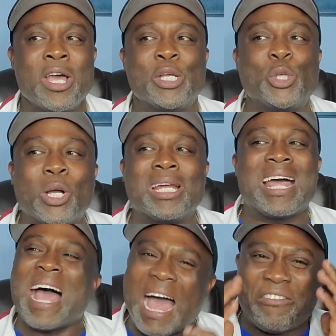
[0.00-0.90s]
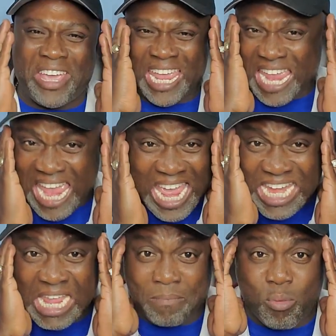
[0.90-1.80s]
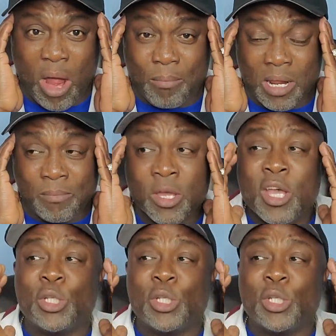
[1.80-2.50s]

You're gonna have headache problem.